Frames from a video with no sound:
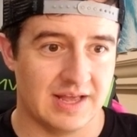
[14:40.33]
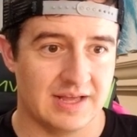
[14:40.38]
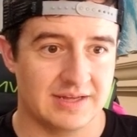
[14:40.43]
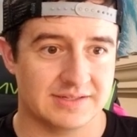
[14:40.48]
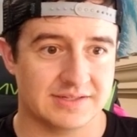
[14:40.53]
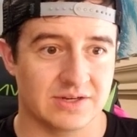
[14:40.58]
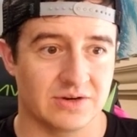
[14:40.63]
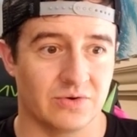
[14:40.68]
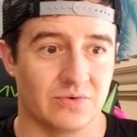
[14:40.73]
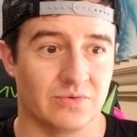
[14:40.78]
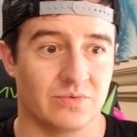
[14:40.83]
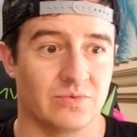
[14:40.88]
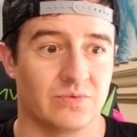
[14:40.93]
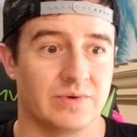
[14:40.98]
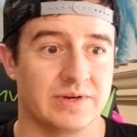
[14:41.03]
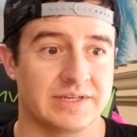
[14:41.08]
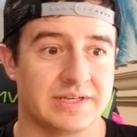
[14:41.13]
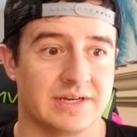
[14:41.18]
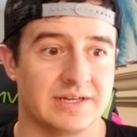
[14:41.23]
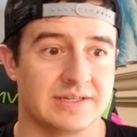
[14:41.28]
So
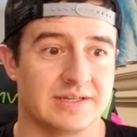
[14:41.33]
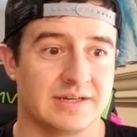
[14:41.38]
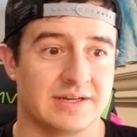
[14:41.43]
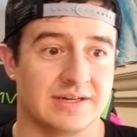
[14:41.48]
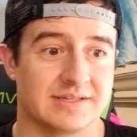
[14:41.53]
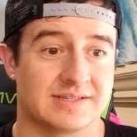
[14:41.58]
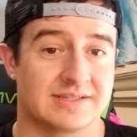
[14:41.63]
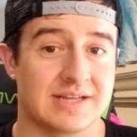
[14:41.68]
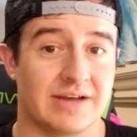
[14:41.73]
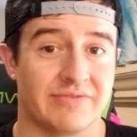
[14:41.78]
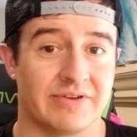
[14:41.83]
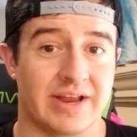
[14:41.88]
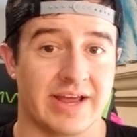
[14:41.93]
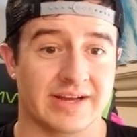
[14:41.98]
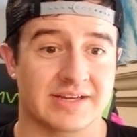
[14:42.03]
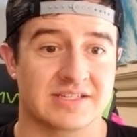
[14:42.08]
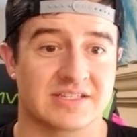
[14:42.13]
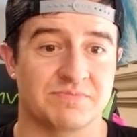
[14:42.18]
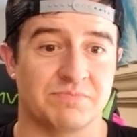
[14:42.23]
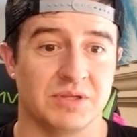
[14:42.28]
it did a
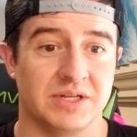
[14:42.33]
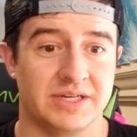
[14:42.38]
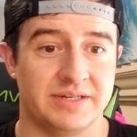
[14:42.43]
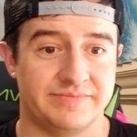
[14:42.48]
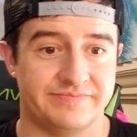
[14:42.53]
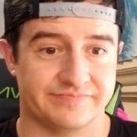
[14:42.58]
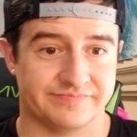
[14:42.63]
7x split.